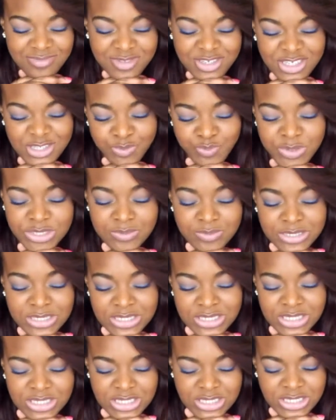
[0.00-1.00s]
Just bit my
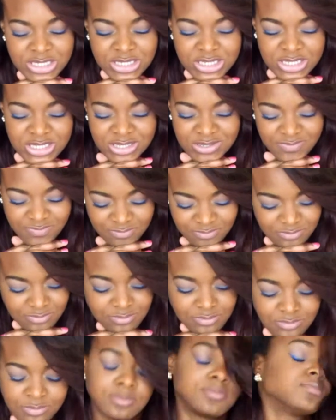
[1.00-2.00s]

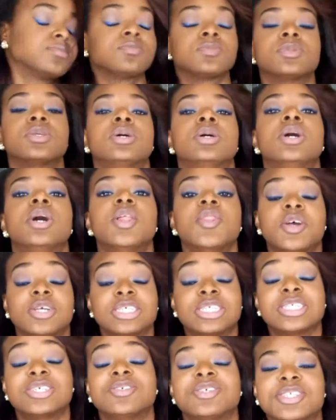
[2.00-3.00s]
tongue.
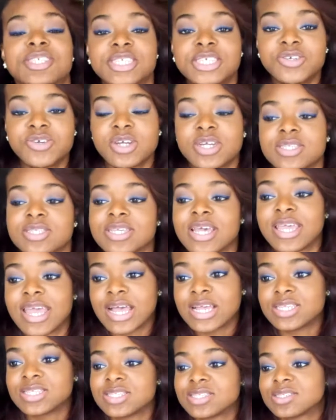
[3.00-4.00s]
There's little secrets, I
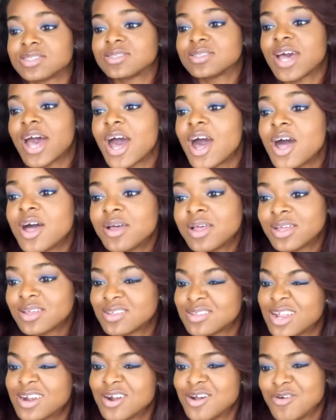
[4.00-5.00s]
guess. I
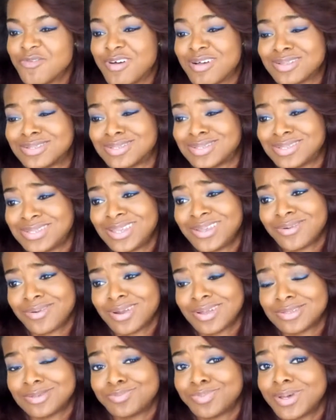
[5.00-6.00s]
don't know about
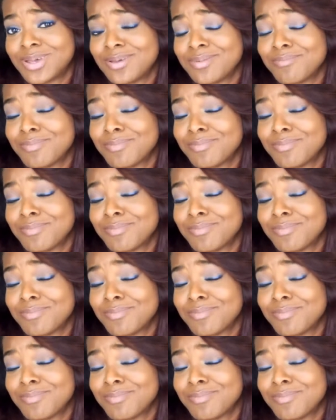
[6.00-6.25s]
secrets, but